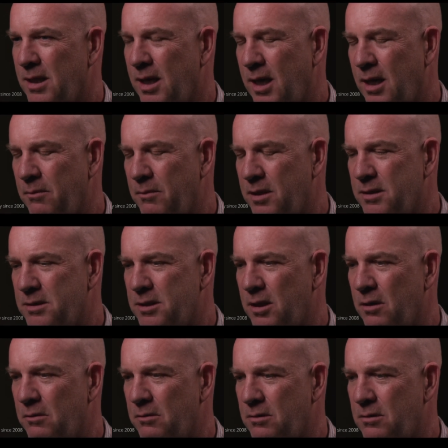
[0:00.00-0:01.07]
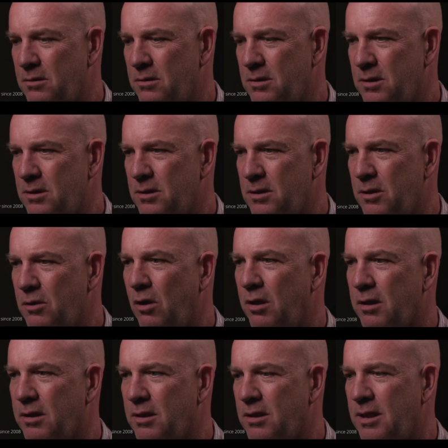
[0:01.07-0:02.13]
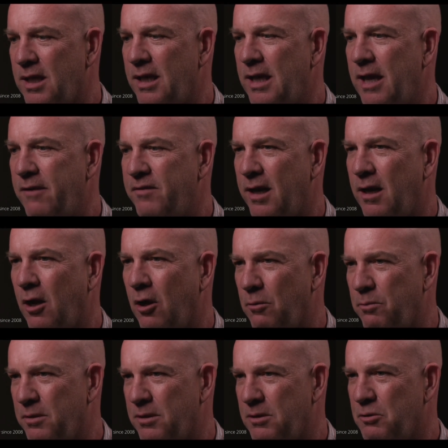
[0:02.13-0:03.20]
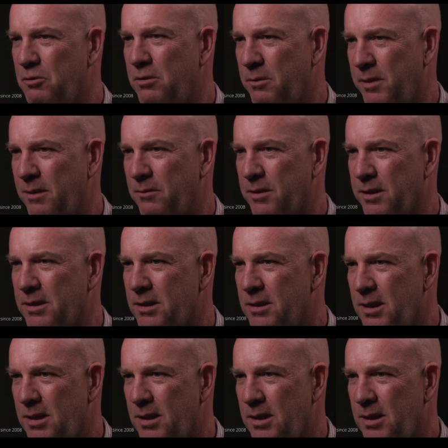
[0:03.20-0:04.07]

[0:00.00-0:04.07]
And so to not then have that open to the public,